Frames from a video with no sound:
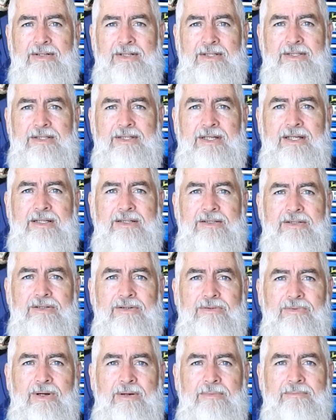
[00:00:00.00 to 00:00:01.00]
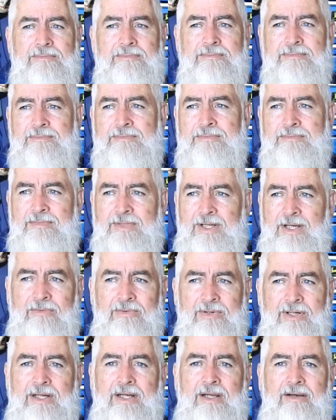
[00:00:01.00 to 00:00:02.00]
I just need to, we
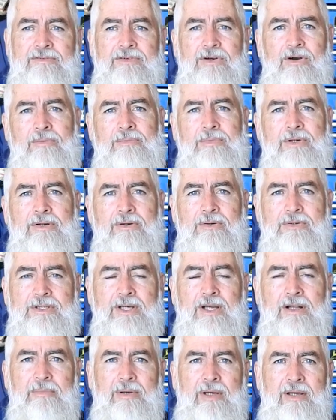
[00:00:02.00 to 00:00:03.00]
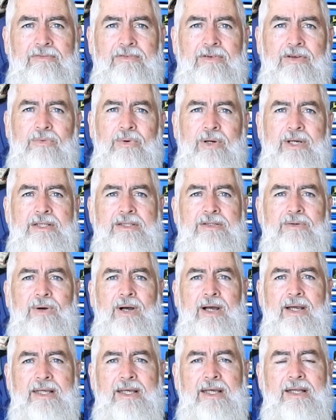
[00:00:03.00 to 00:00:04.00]
need to have time to do it. So it'll be a few weeks
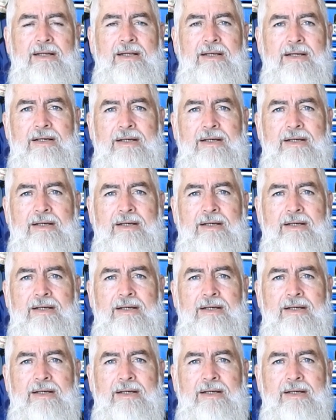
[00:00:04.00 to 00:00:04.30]
away yet.